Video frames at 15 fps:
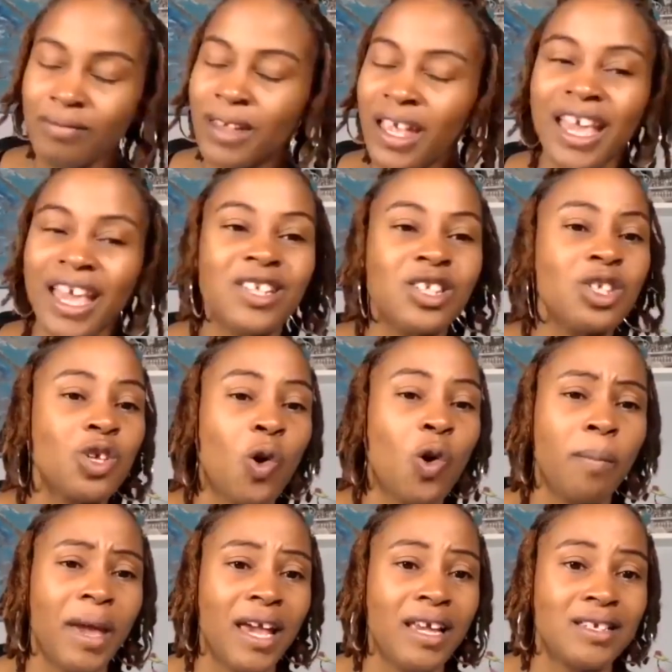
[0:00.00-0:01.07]
It's so
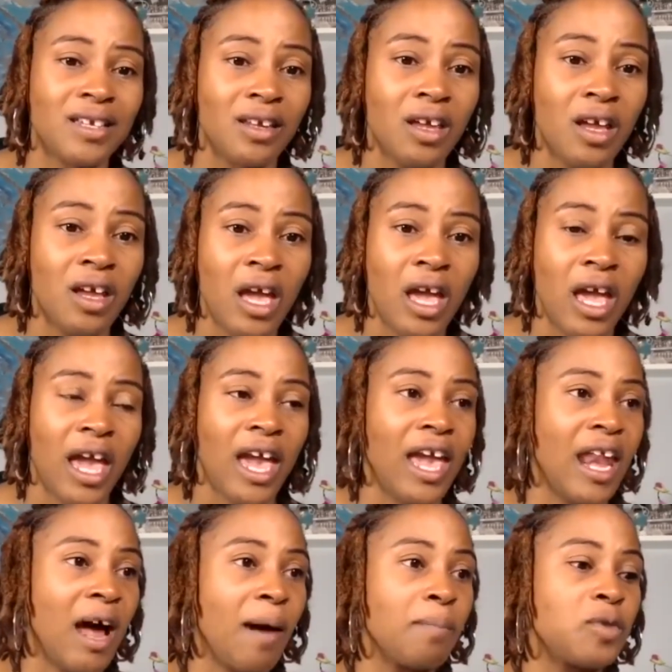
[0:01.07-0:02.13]
amazing. And